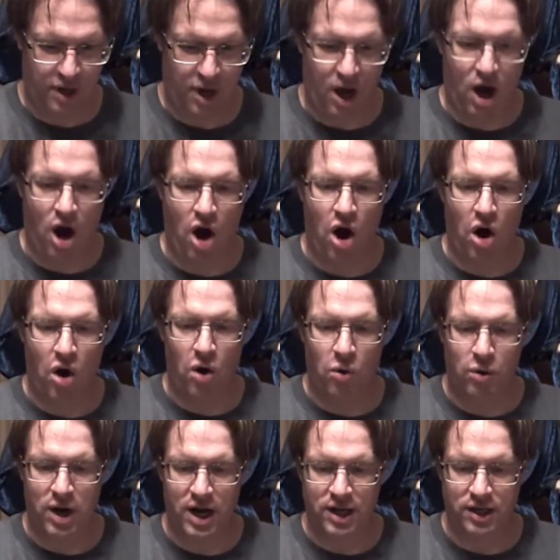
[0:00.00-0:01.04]

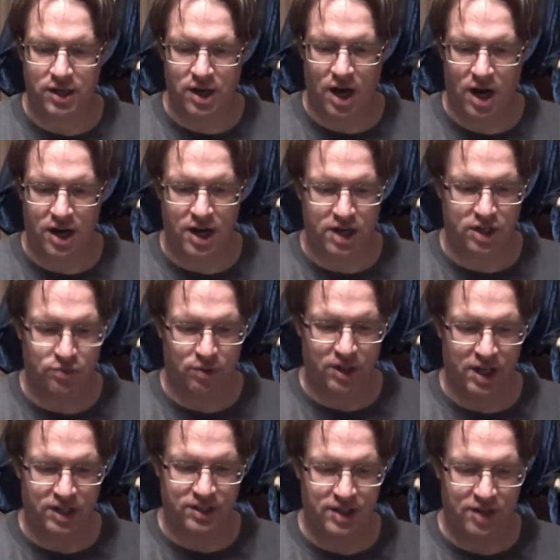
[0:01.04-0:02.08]
Oh my God! I, I told you
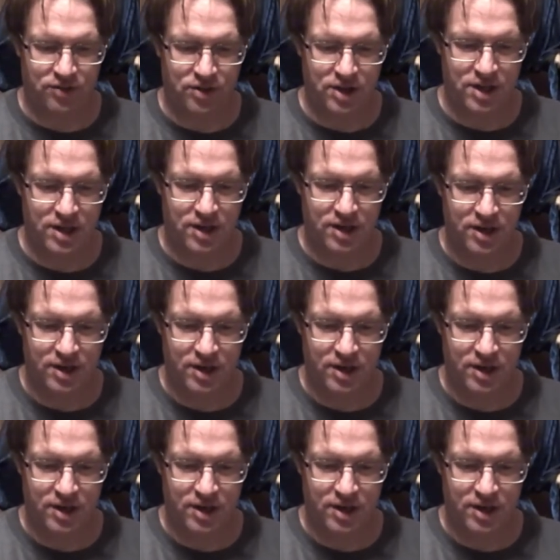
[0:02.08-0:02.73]
it looks more the, like a